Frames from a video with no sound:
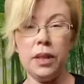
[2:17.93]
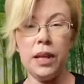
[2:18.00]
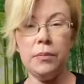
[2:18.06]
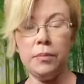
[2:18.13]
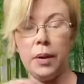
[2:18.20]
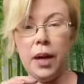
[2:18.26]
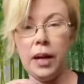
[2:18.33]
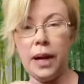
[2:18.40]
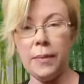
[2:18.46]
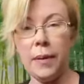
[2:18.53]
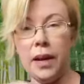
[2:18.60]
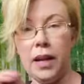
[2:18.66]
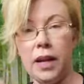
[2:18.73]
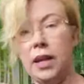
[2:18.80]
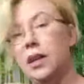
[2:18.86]
they bug at
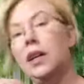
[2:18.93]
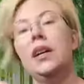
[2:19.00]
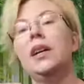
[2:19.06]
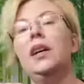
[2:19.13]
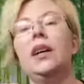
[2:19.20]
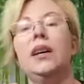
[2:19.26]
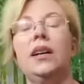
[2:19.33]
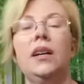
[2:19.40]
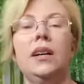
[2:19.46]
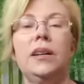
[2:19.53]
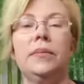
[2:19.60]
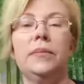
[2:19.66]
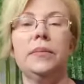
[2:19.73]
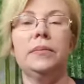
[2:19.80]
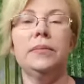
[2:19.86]
my
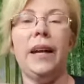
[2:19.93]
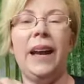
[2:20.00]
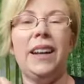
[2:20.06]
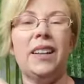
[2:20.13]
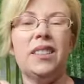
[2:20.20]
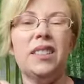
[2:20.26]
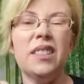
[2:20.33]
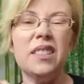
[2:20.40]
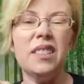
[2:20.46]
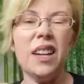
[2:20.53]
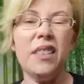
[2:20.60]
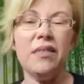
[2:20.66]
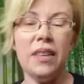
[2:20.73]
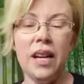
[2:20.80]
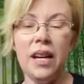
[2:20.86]
ankle and stuff.